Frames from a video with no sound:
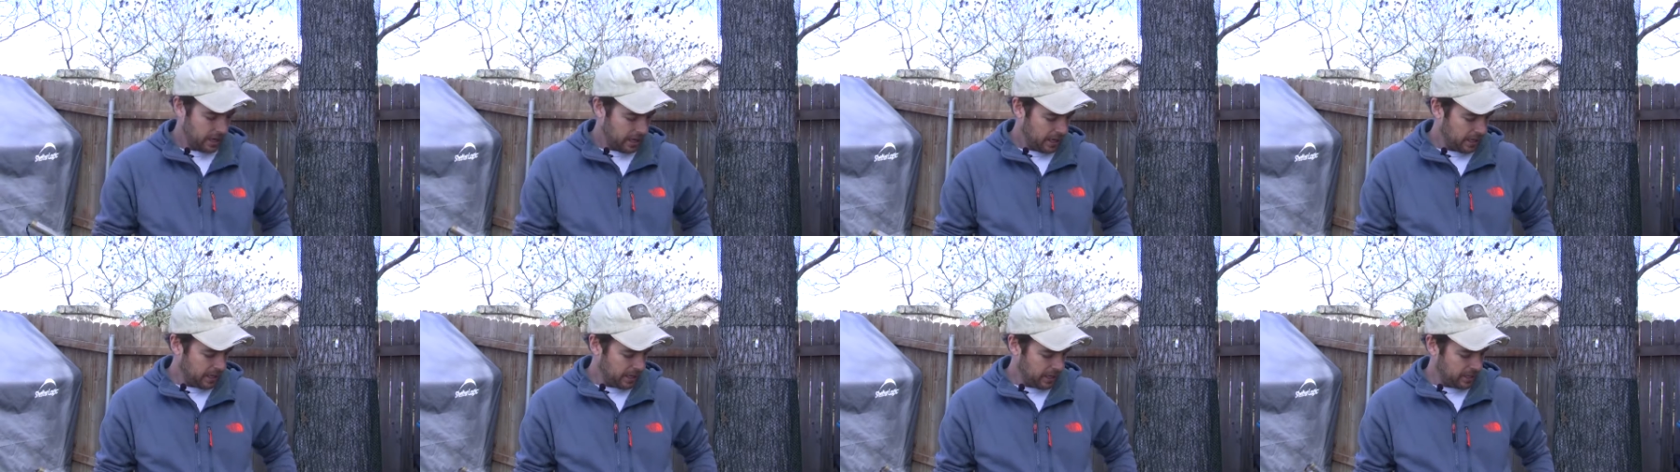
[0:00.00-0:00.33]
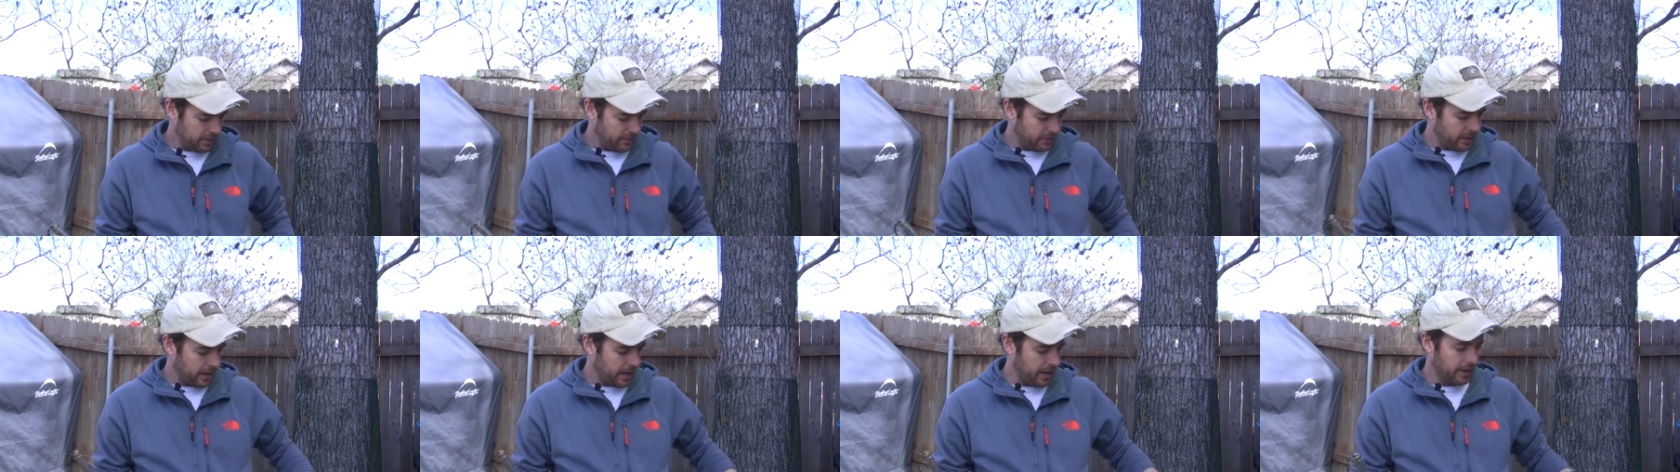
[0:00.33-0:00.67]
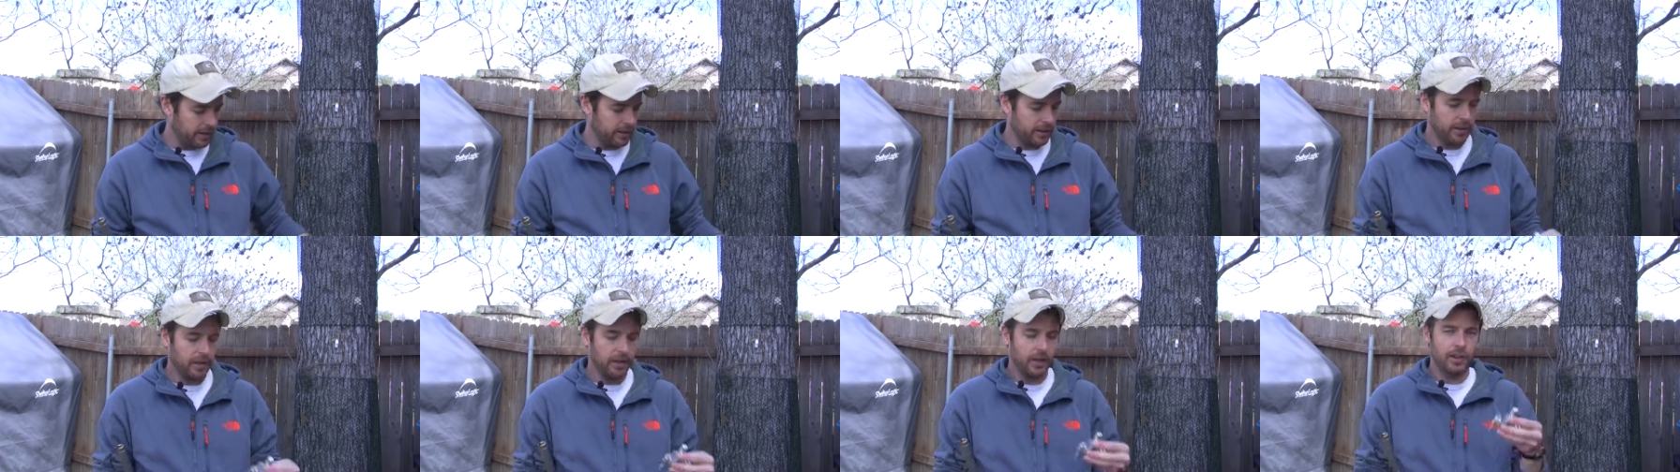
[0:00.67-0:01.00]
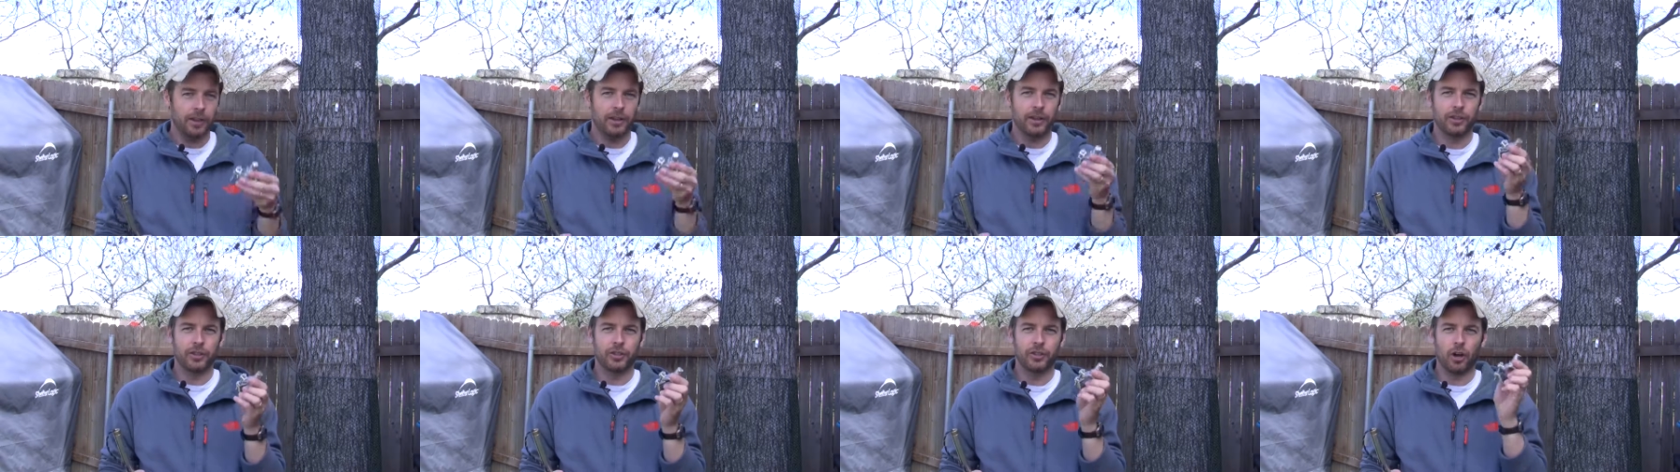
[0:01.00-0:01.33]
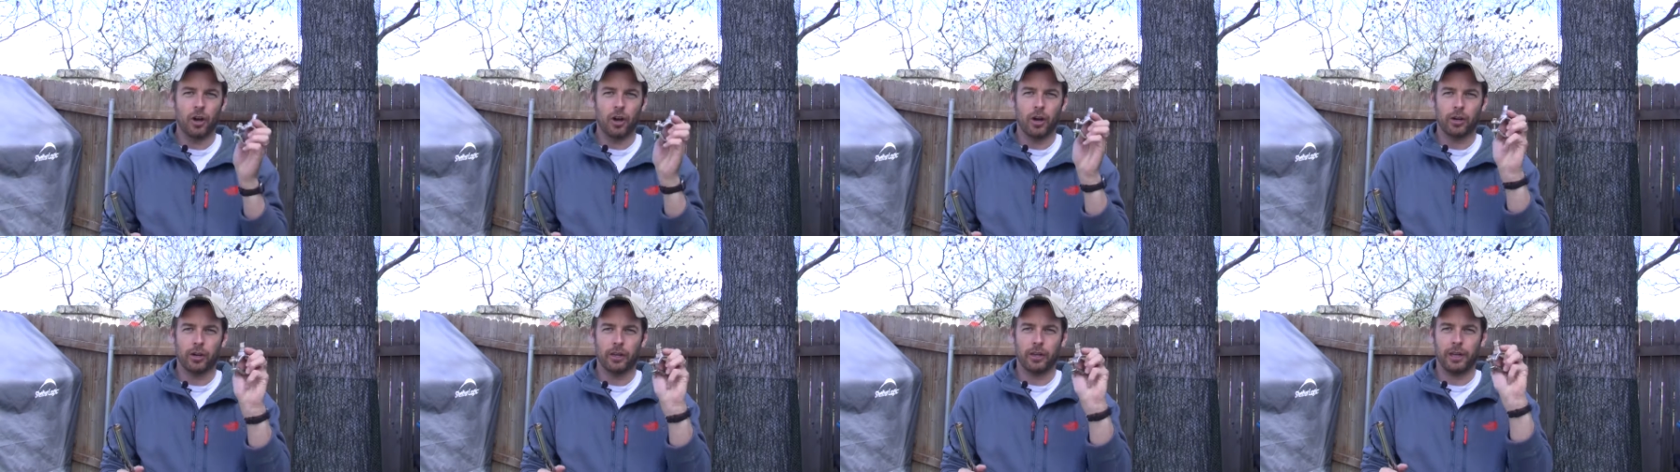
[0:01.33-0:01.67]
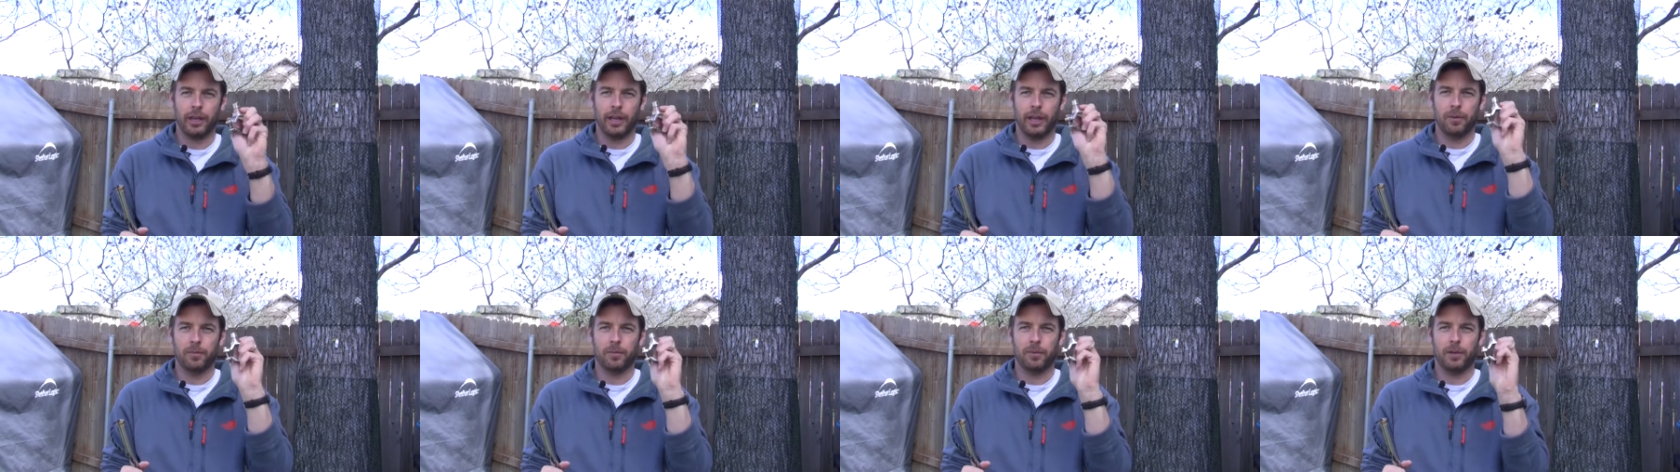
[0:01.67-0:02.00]
and then you've got the jaw
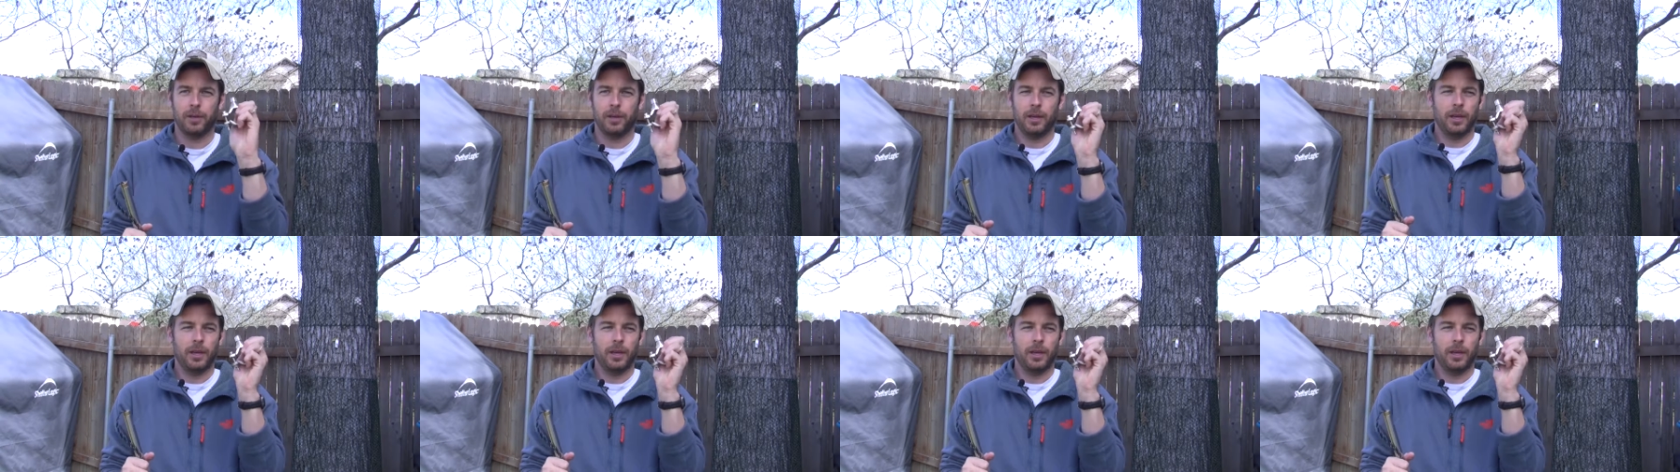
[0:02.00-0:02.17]
clamp.